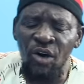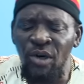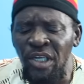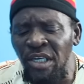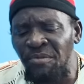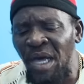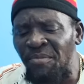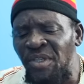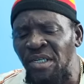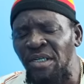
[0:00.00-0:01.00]
now keep
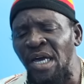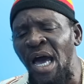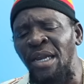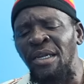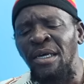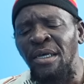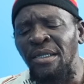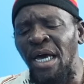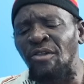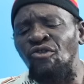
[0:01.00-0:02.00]
them thing down,
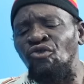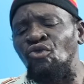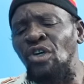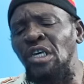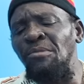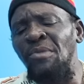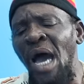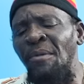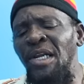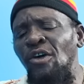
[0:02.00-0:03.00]
then through him
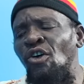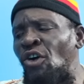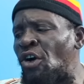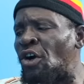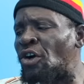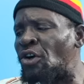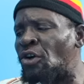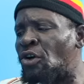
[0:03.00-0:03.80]
and Nico Kirk